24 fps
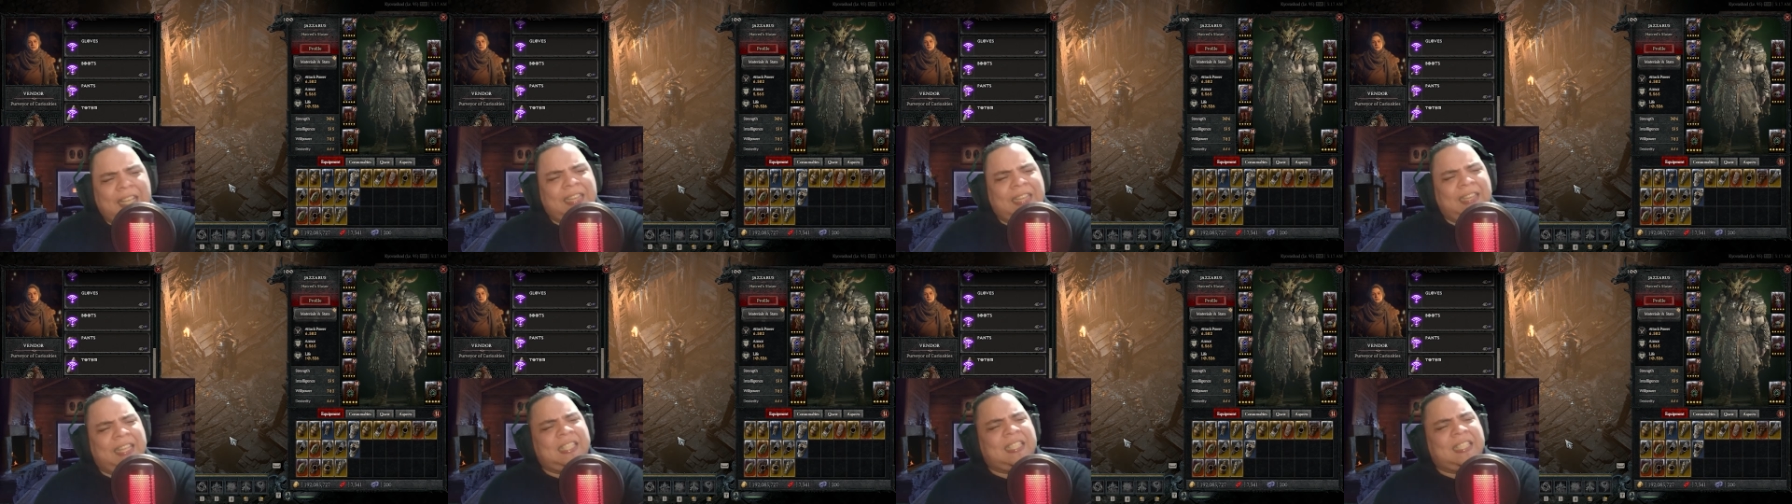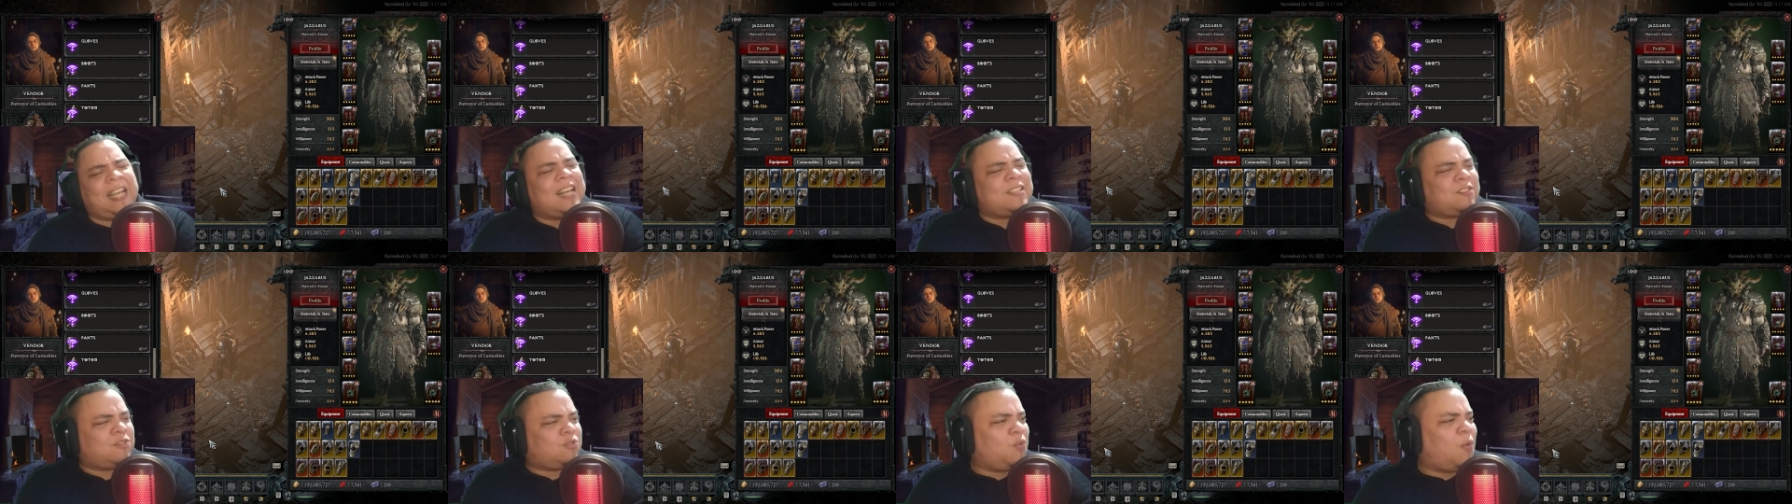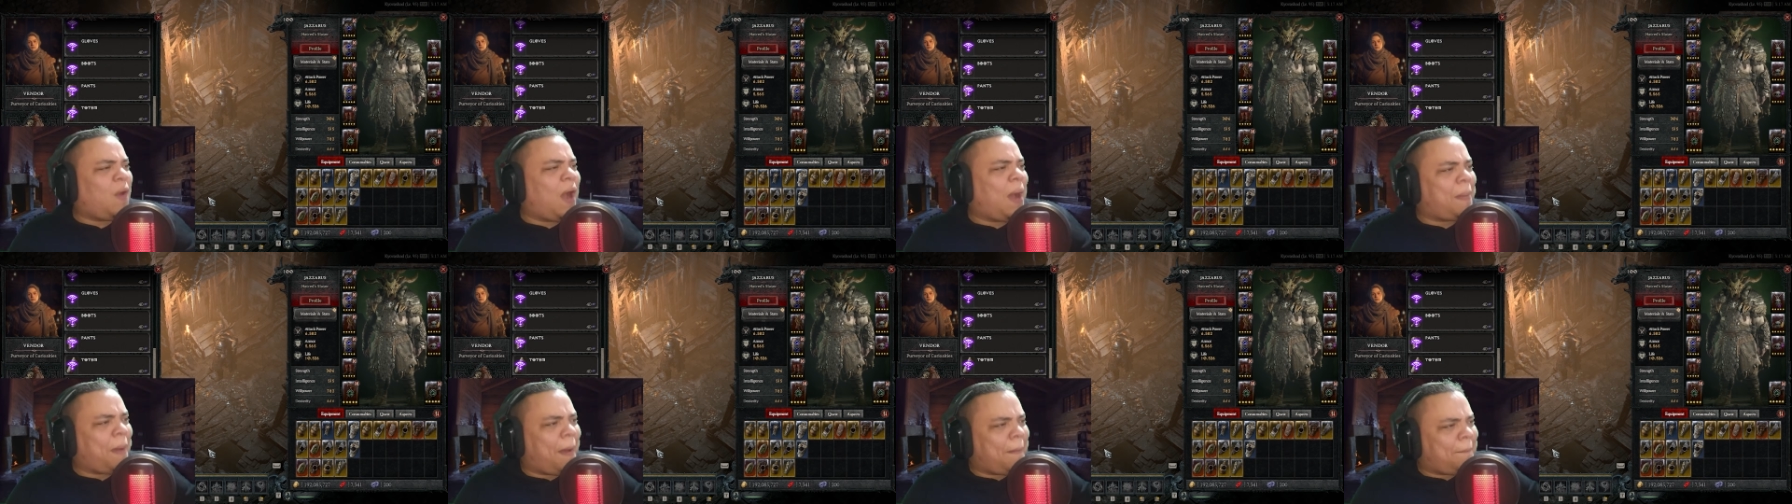This has to
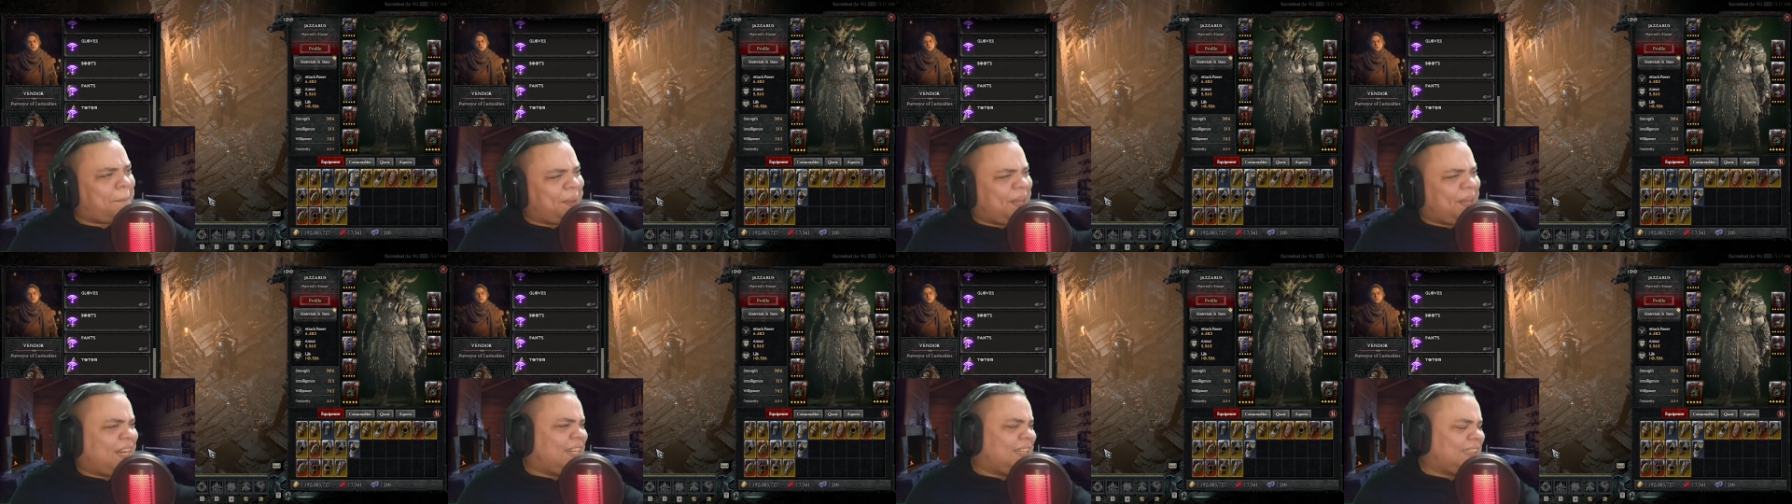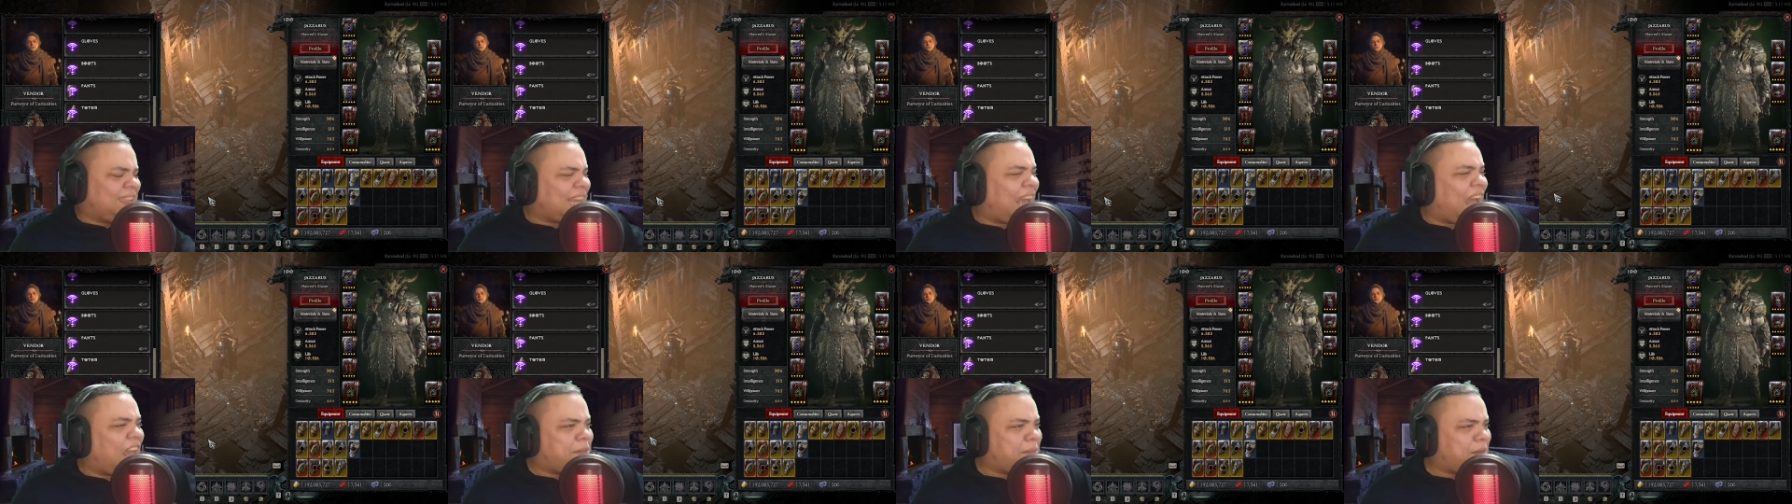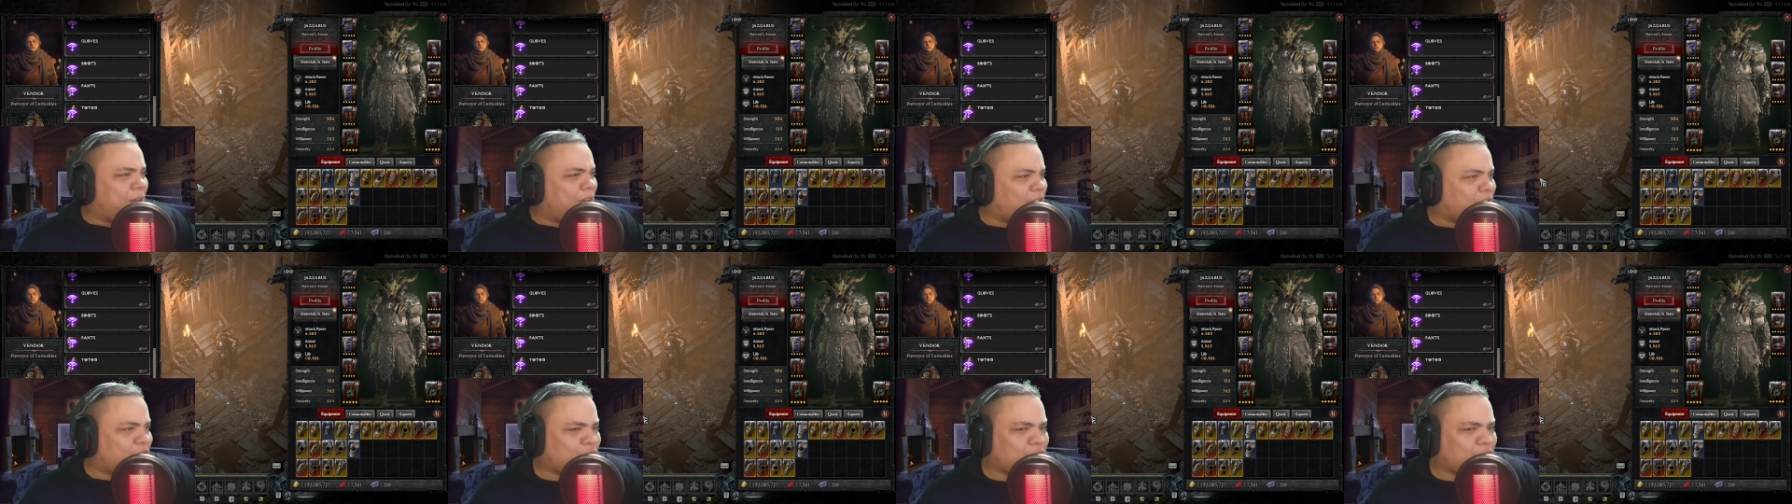have a pity
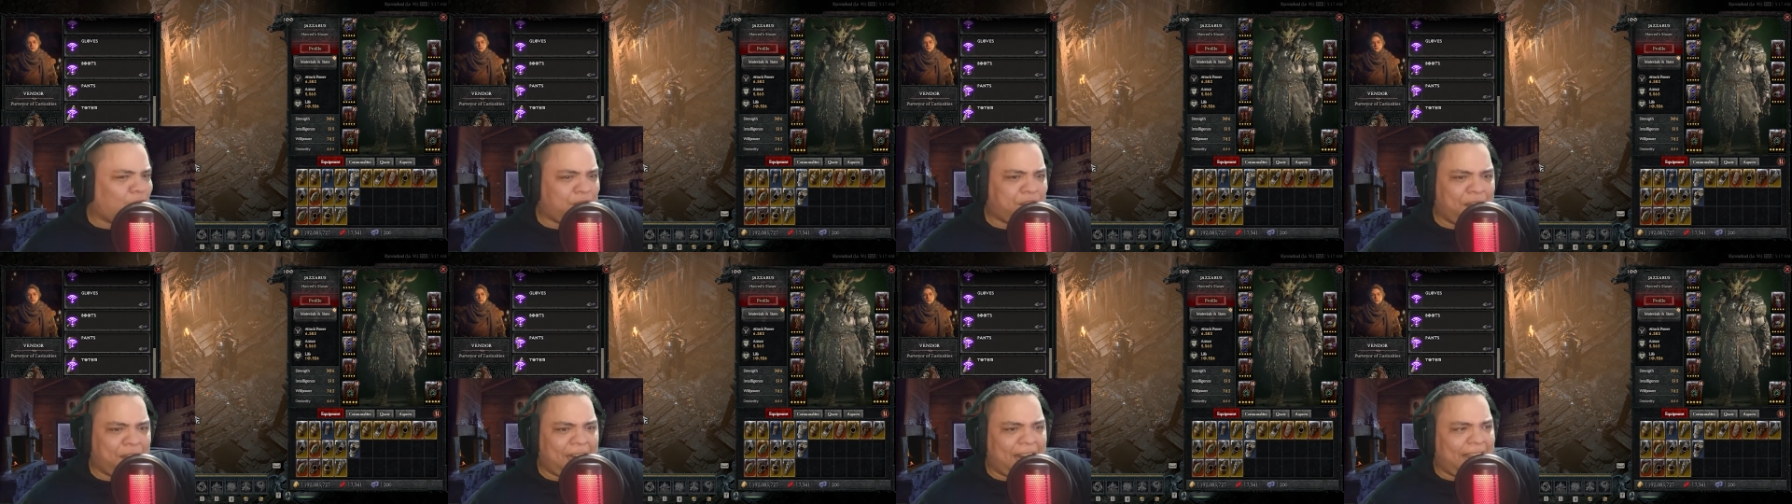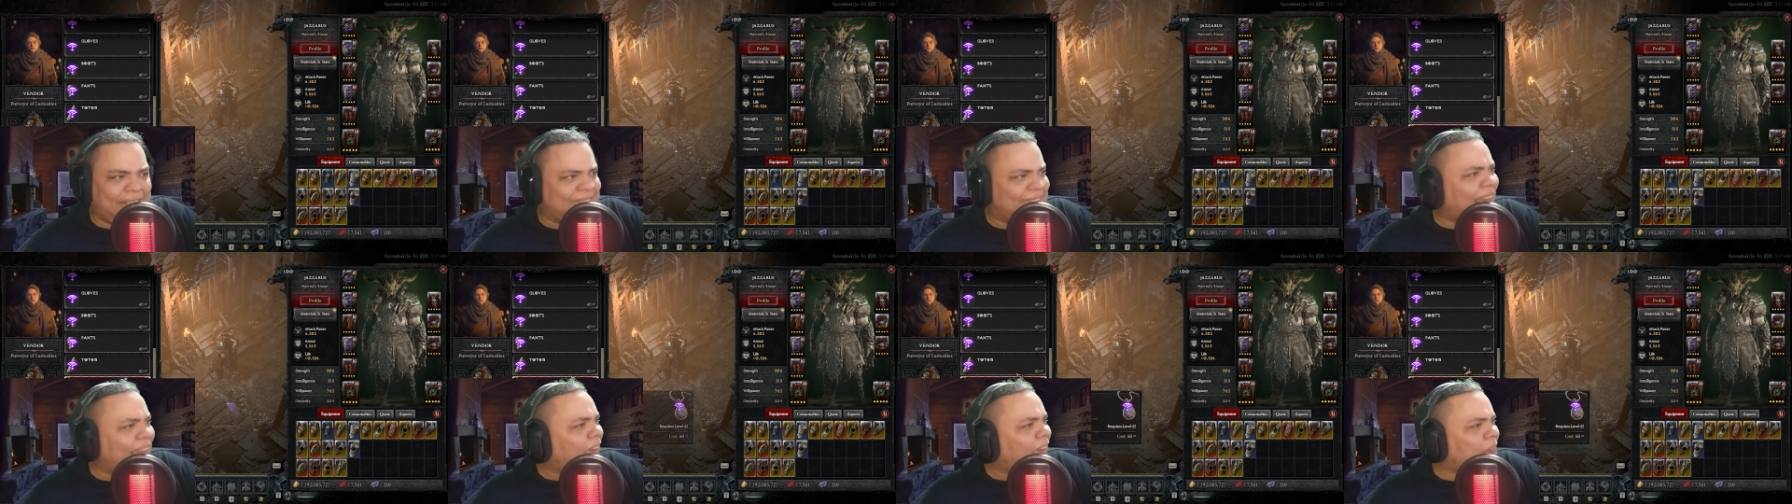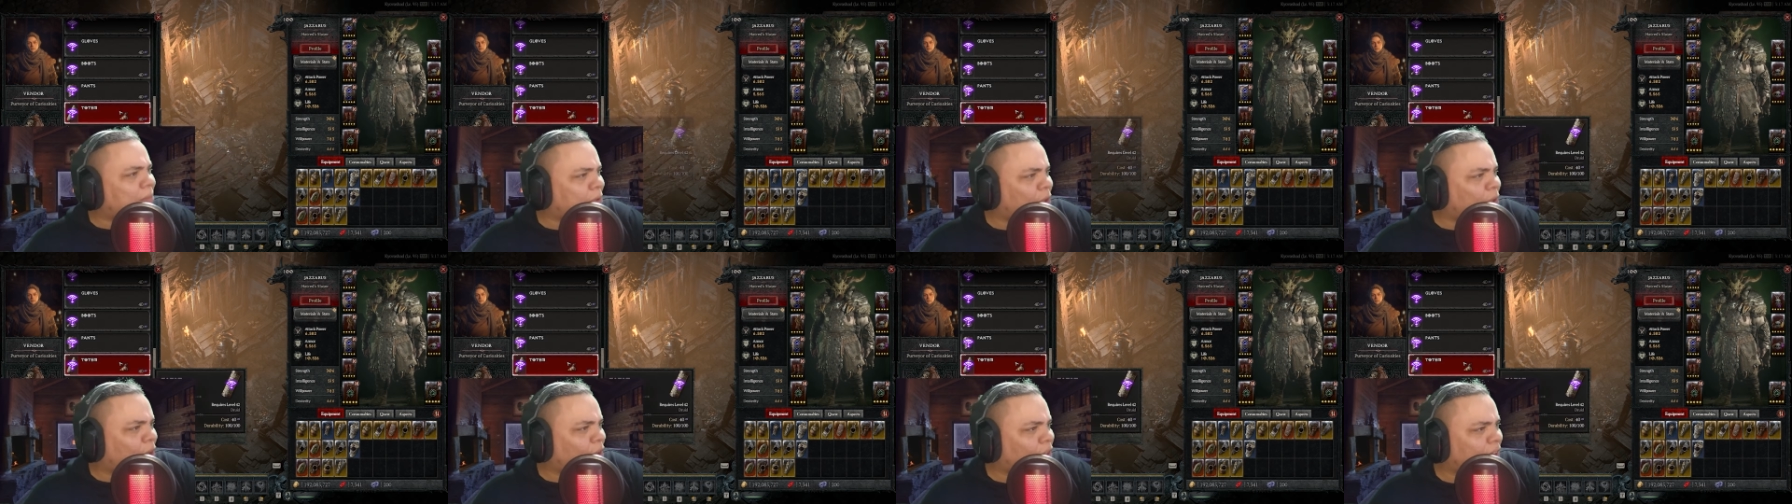timer or something like that,
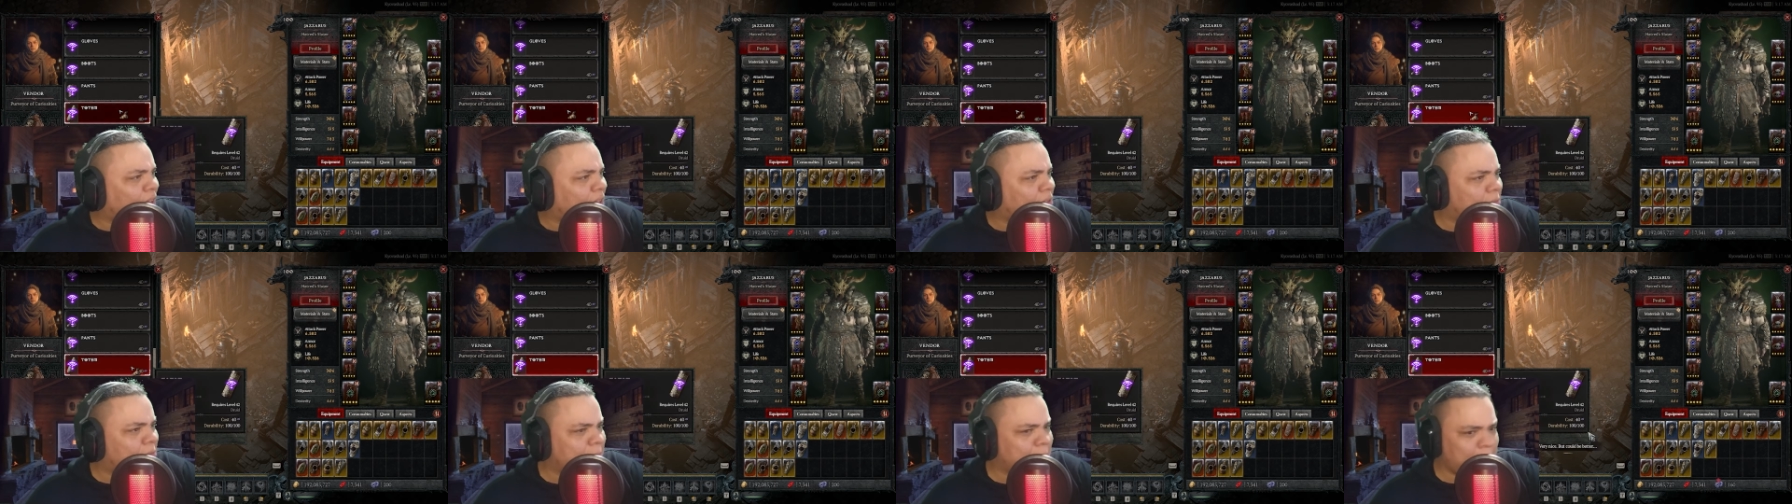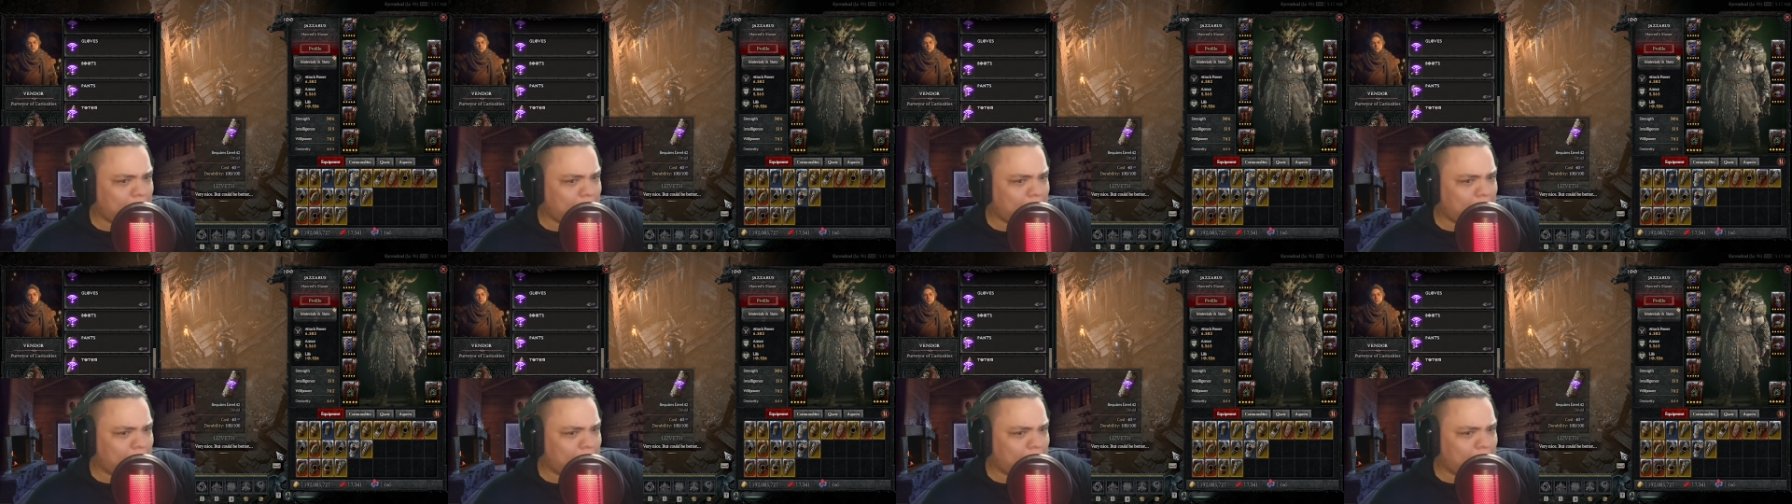brother.